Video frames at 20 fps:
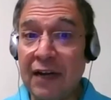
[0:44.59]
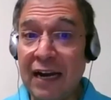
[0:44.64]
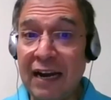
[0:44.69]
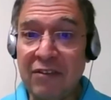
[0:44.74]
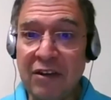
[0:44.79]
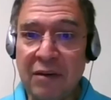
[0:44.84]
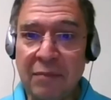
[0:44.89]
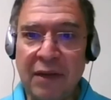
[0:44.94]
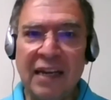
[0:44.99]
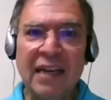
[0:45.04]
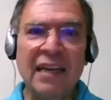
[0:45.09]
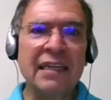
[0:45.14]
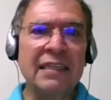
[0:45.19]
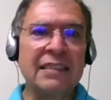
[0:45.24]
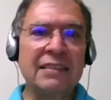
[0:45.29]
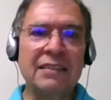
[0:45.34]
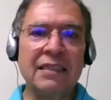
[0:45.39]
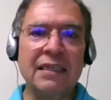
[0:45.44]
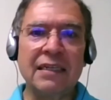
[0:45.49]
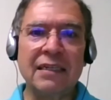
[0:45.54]
having me.
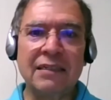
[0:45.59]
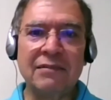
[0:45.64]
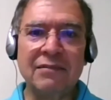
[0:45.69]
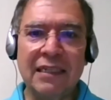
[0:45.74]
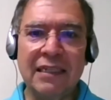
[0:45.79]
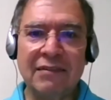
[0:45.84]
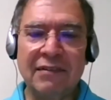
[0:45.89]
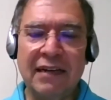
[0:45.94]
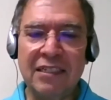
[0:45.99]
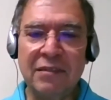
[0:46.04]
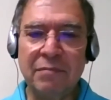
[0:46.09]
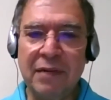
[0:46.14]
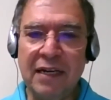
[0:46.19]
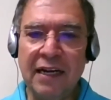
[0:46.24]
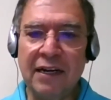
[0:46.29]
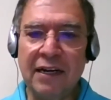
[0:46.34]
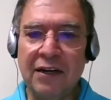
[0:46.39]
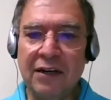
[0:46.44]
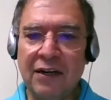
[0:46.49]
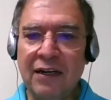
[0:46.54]
It's really great to be
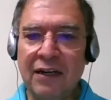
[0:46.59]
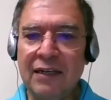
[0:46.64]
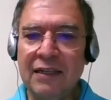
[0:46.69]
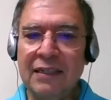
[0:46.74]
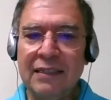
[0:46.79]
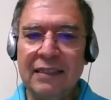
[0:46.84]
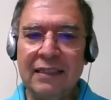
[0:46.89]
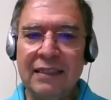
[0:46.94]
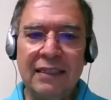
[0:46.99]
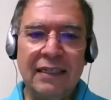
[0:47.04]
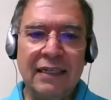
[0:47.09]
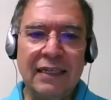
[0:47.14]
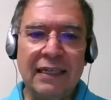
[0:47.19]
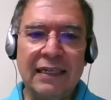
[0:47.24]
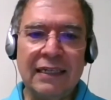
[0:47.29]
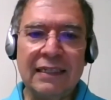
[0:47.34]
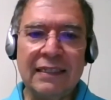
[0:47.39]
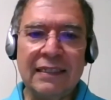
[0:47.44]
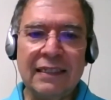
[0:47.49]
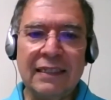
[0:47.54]
here.
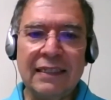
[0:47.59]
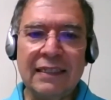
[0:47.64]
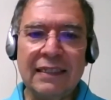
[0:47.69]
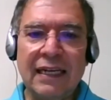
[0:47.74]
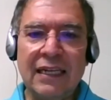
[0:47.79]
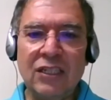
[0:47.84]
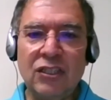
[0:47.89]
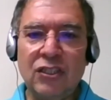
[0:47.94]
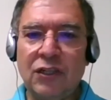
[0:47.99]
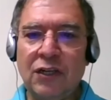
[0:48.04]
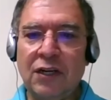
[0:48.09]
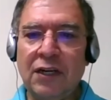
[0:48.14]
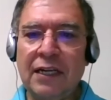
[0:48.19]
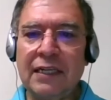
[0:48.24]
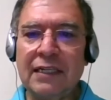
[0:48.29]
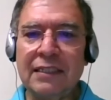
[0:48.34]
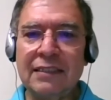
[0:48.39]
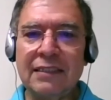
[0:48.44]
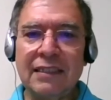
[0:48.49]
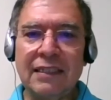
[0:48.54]
And that journey
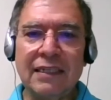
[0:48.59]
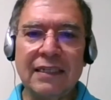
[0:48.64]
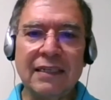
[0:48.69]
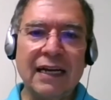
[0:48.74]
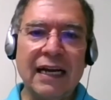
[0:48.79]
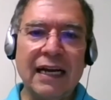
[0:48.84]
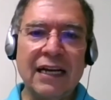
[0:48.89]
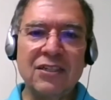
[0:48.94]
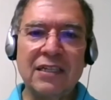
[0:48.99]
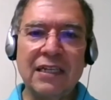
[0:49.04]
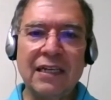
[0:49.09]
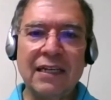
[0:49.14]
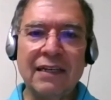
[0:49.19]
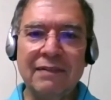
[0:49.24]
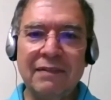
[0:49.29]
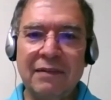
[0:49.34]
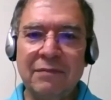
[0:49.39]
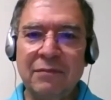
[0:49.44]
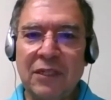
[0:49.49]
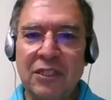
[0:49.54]
is actually
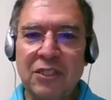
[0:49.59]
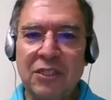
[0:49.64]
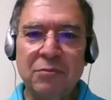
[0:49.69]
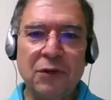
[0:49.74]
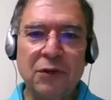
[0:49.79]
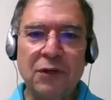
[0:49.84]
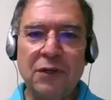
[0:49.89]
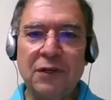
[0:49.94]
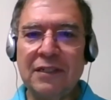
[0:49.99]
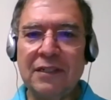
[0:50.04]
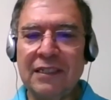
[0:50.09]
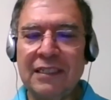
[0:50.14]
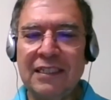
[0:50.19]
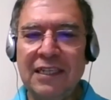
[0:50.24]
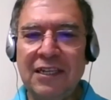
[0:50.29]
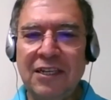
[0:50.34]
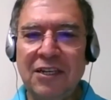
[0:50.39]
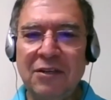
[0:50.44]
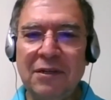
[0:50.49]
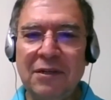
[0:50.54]
a much more
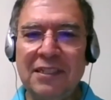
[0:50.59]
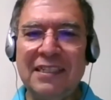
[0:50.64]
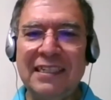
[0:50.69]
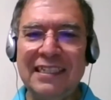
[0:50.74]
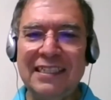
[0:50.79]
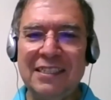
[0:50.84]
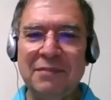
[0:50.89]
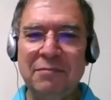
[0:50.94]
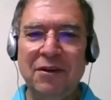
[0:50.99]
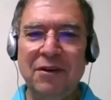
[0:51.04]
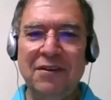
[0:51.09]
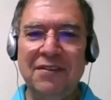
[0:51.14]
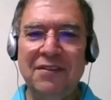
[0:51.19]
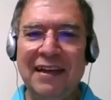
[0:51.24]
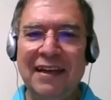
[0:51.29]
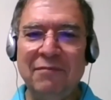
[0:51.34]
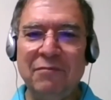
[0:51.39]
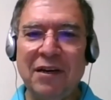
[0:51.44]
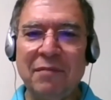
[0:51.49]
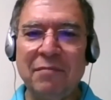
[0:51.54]
continuous and smooth
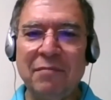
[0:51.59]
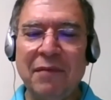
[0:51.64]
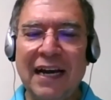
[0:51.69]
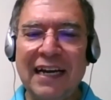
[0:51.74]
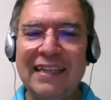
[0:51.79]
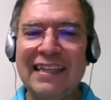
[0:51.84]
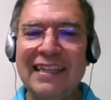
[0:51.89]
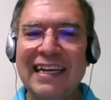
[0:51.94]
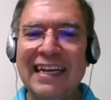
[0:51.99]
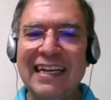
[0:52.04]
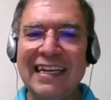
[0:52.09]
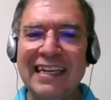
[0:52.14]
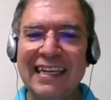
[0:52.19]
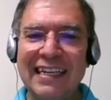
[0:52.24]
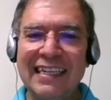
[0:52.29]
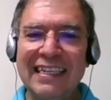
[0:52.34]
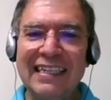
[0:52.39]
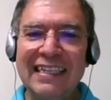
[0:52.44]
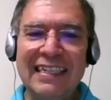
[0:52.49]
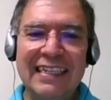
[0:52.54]
than one might think,
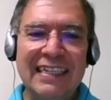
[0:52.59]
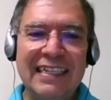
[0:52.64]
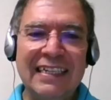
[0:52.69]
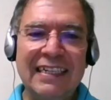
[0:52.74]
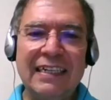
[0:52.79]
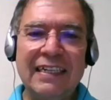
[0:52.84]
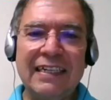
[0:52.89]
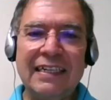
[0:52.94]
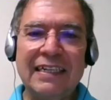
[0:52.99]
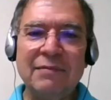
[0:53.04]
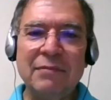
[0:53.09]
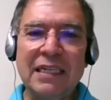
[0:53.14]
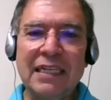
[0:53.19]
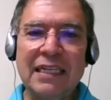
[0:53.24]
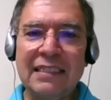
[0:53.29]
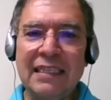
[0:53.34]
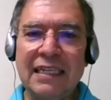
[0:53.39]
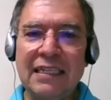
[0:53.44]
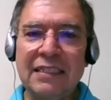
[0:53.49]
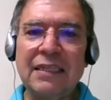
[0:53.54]

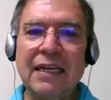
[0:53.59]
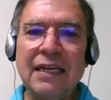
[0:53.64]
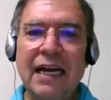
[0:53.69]
because as an